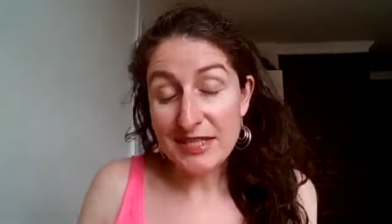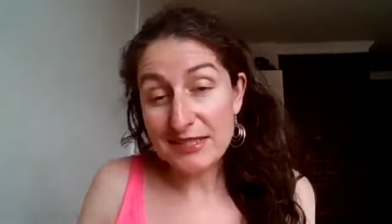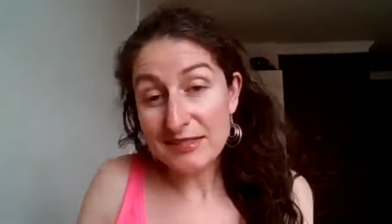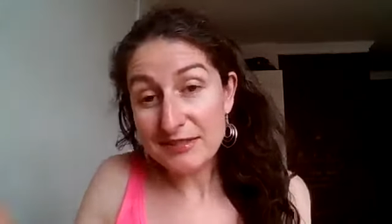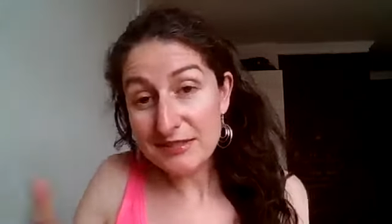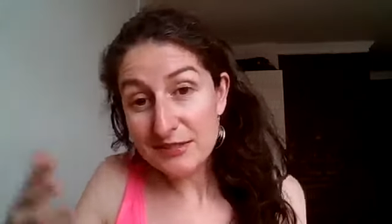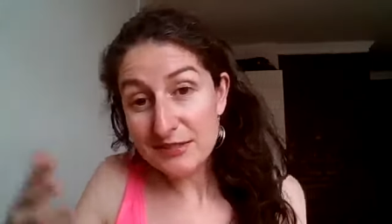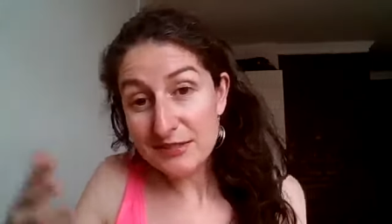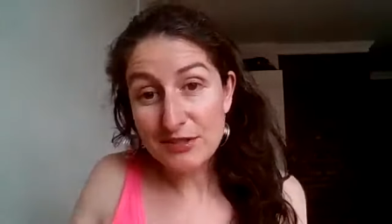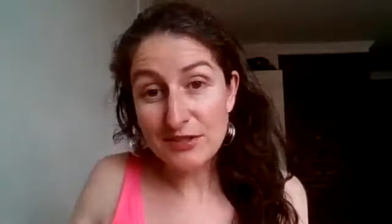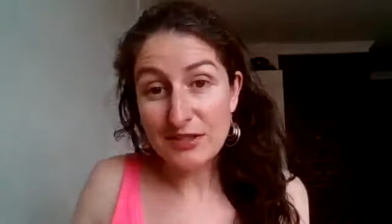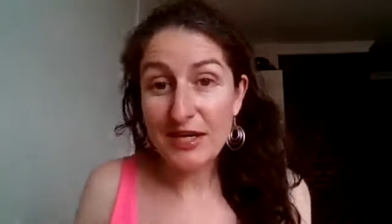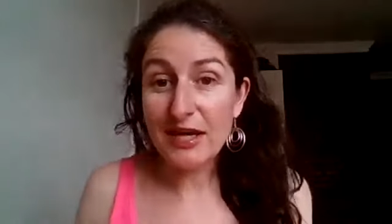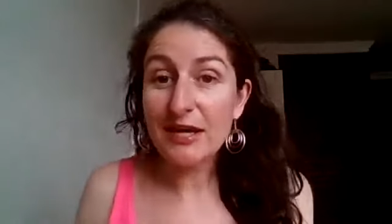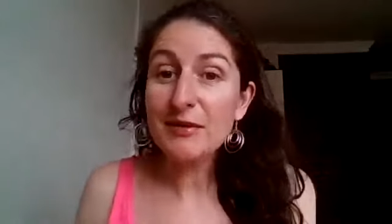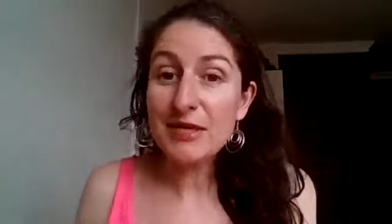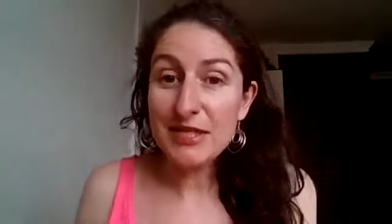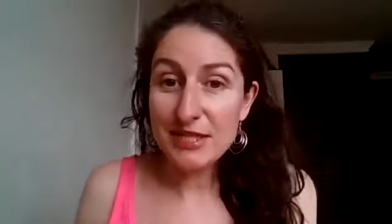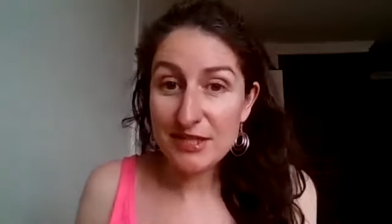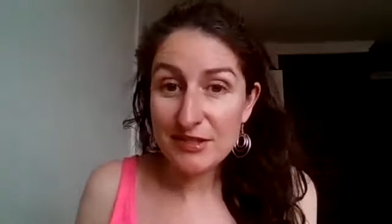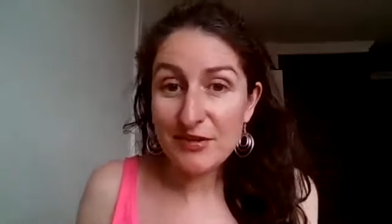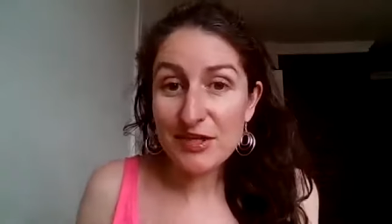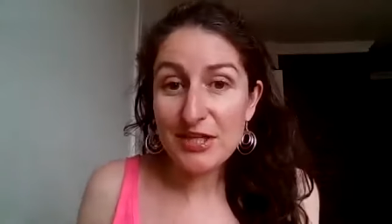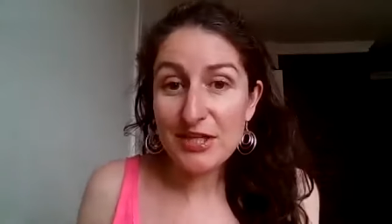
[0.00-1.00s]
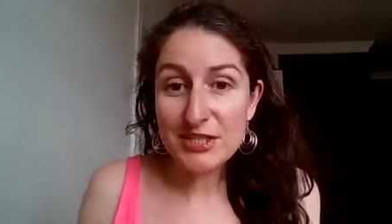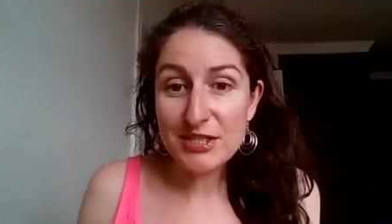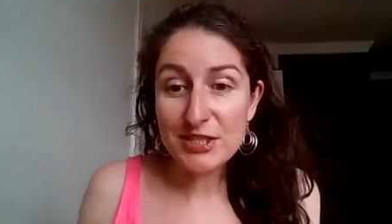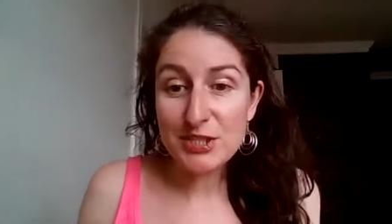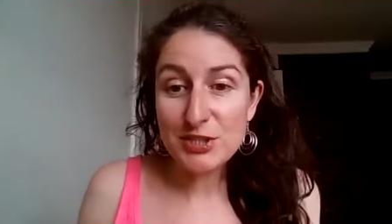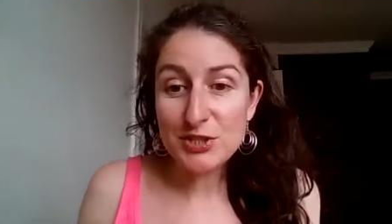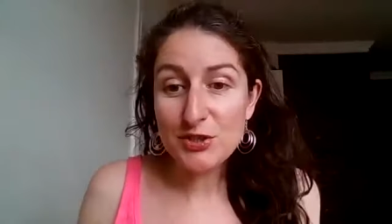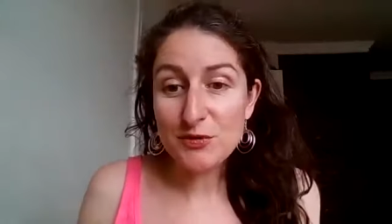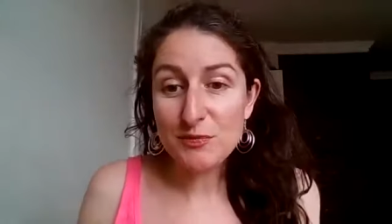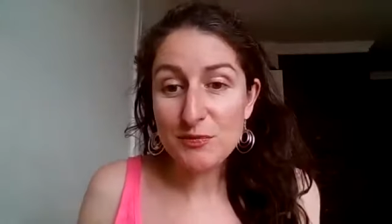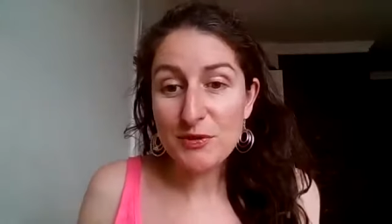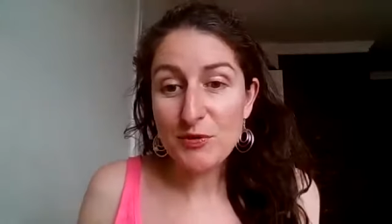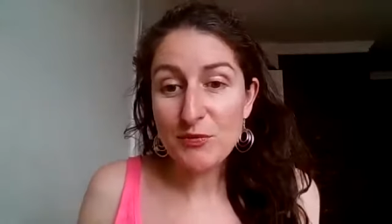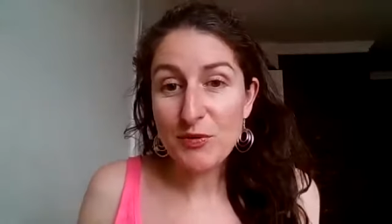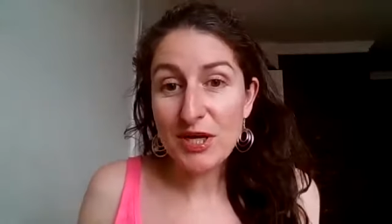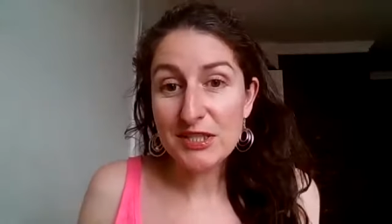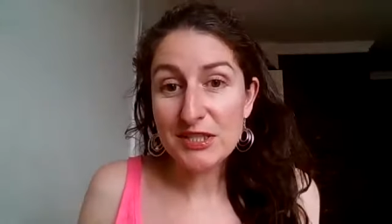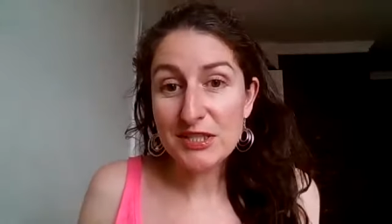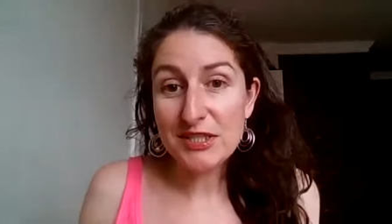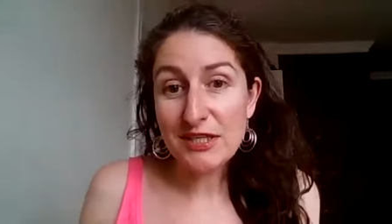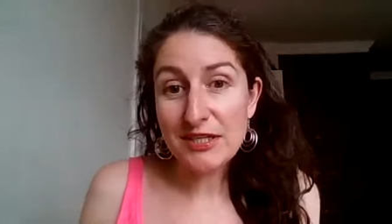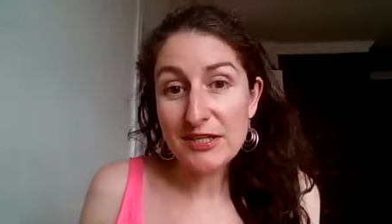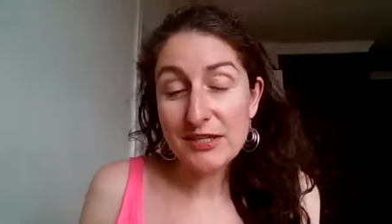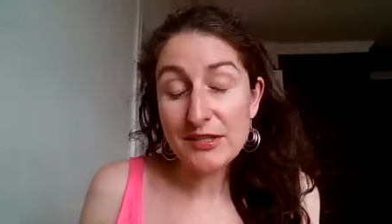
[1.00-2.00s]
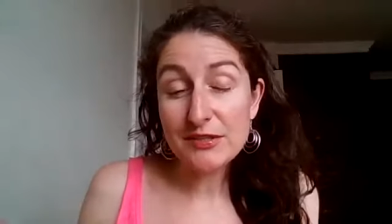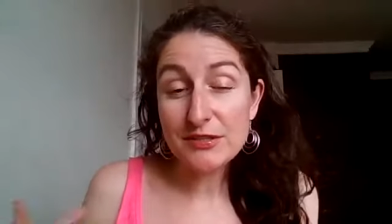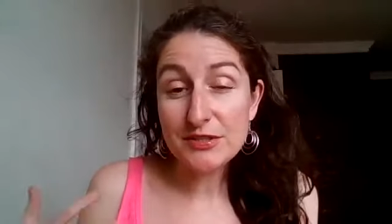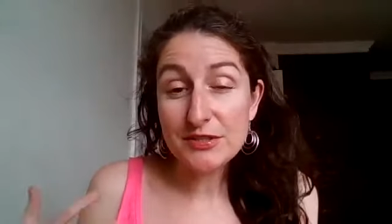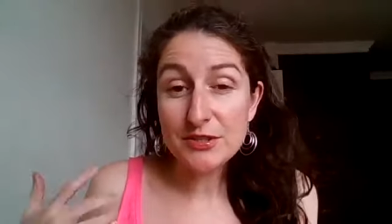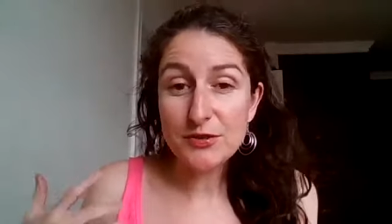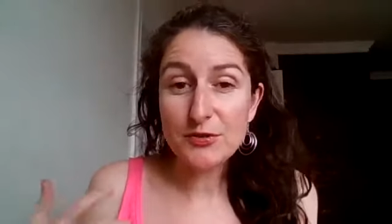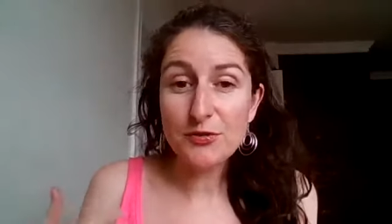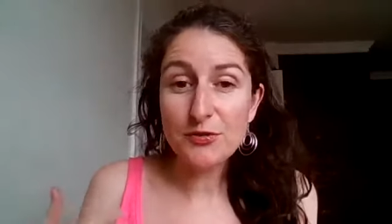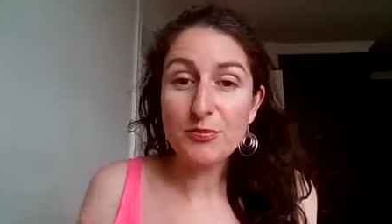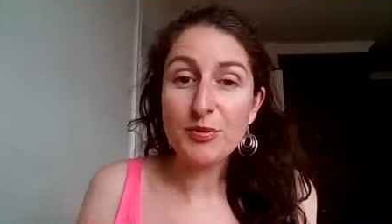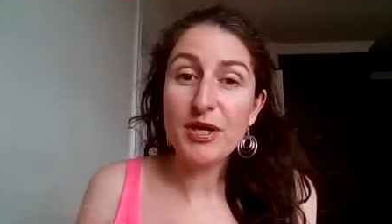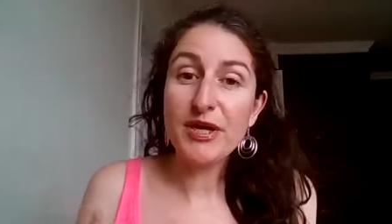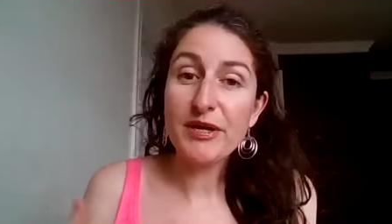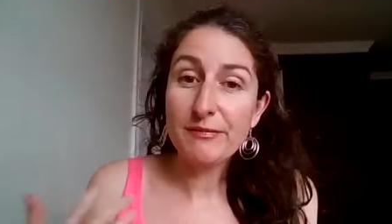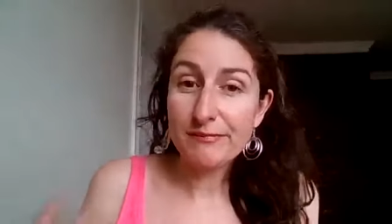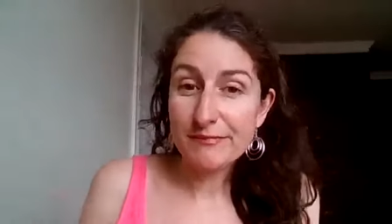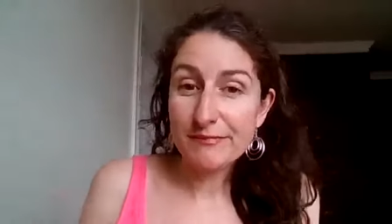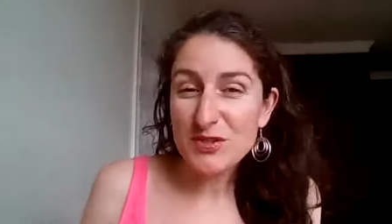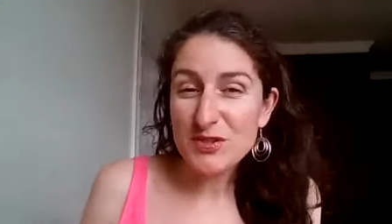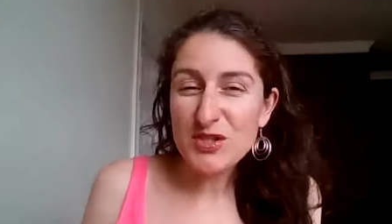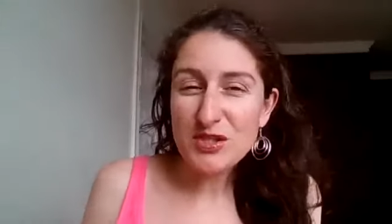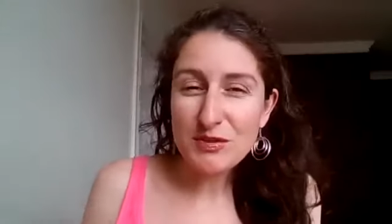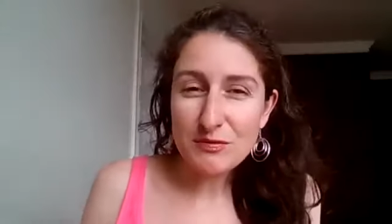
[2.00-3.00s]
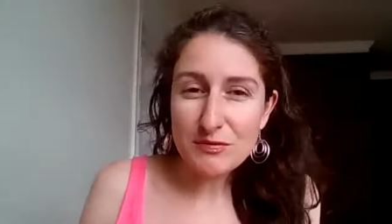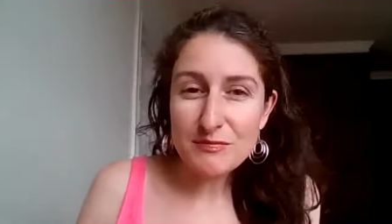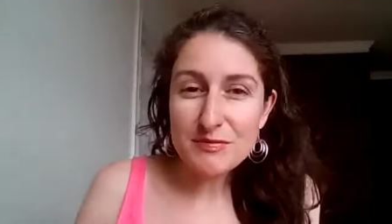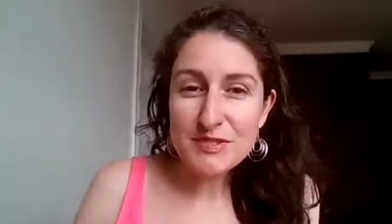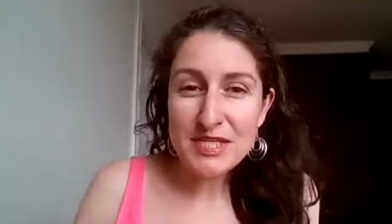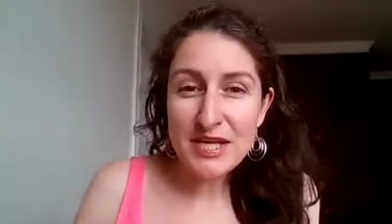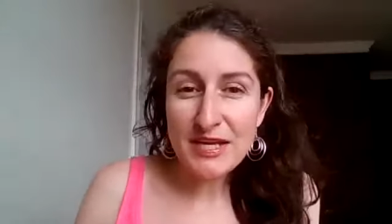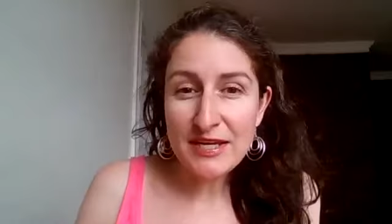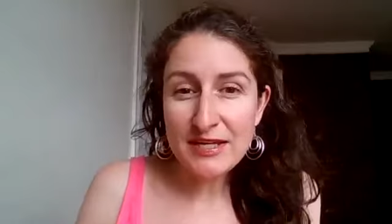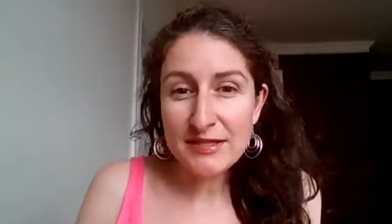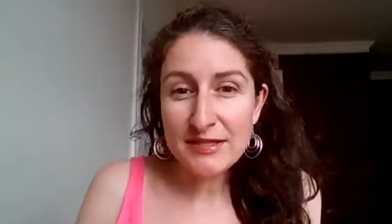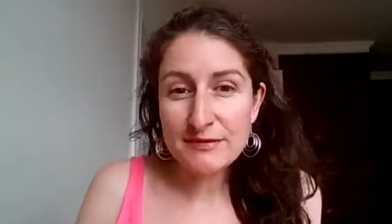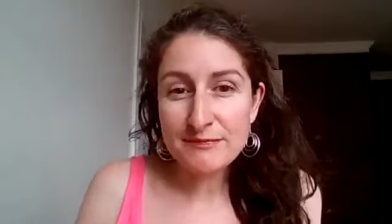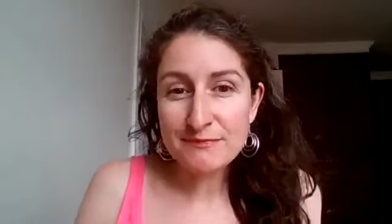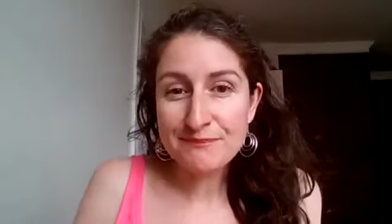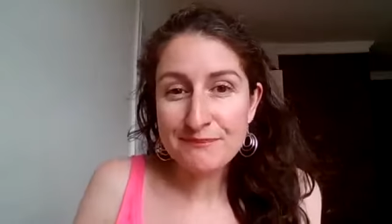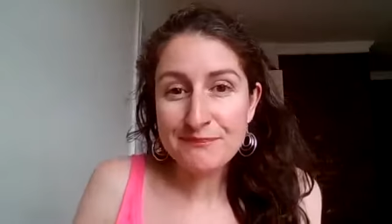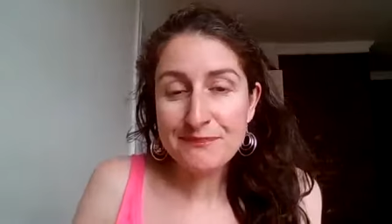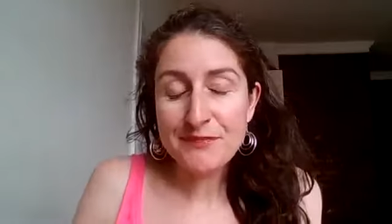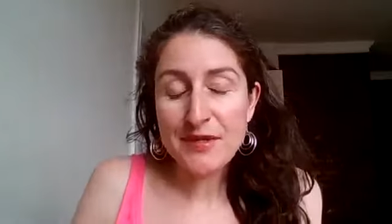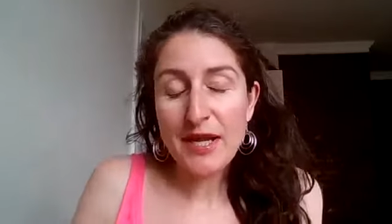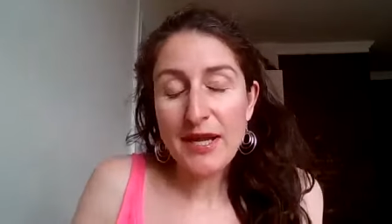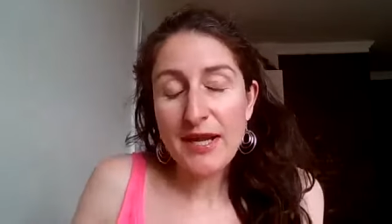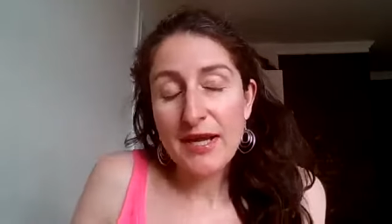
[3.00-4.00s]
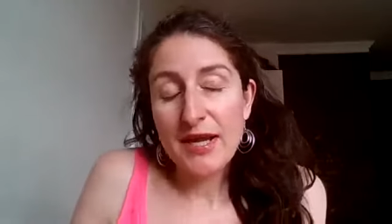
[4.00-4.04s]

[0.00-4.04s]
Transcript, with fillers: And I mean, granted, it took me a while to get here too, but see what I'm saying?